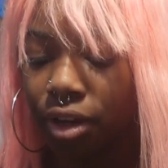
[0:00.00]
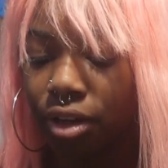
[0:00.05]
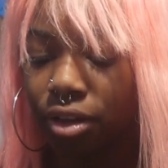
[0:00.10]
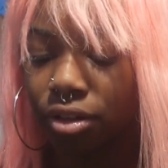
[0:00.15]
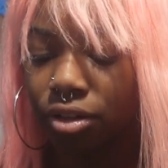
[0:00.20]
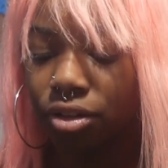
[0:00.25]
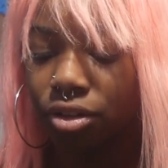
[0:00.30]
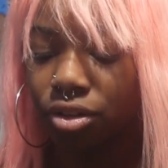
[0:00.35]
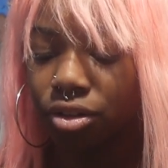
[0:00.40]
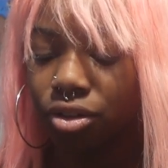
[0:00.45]

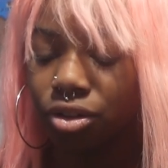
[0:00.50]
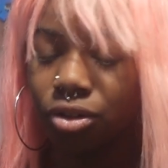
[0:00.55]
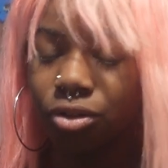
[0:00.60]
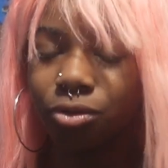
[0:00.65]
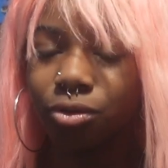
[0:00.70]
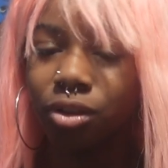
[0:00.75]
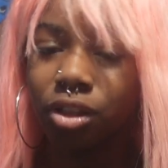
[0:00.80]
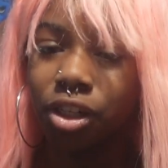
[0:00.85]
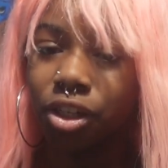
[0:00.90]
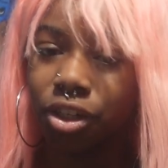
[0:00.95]
and
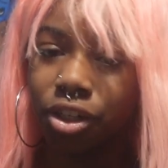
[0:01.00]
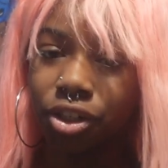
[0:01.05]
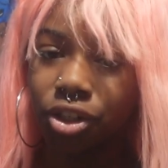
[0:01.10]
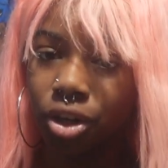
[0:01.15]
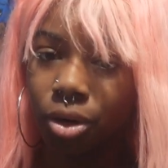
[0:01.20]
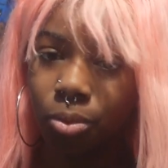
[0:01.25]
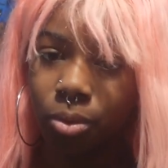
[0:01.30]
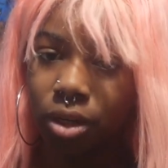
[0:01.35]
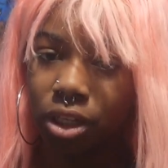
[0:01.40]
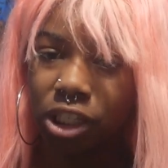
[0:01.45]
you literally
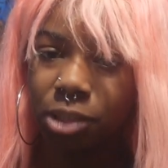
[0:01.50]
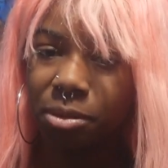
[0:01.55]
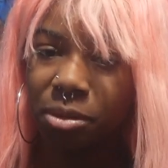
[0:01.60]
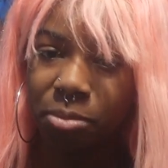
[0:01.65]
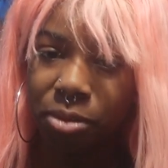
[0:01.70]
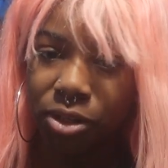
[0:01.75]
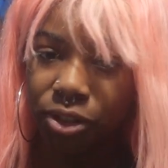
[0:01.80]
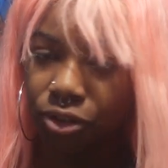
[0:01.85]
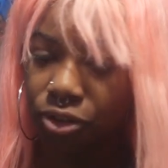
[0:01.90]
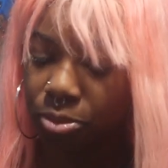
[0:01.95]
don't want it to be
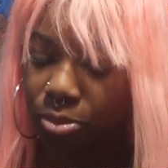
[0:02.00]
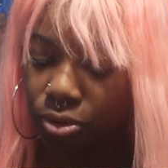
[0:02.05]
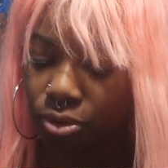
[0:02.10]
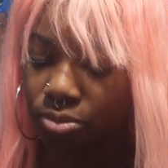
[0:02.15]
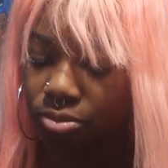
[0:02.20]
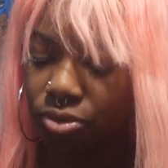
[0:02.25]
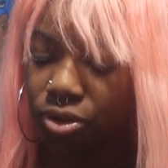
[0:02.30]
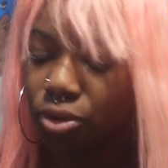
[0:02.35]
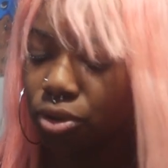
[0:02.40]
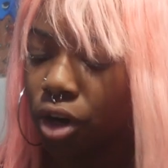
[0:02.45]
miserable.
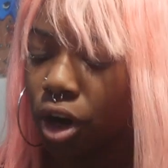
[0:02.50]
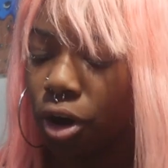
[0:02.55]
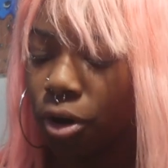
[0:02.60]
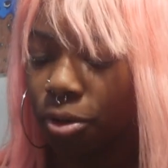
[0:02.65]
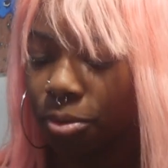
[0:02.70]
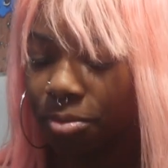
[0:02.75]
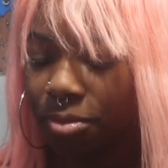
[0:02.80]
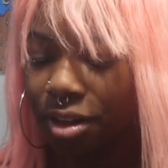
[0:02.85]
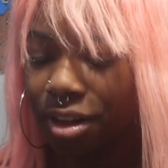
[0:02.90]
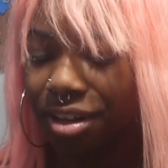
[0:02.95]
You don't.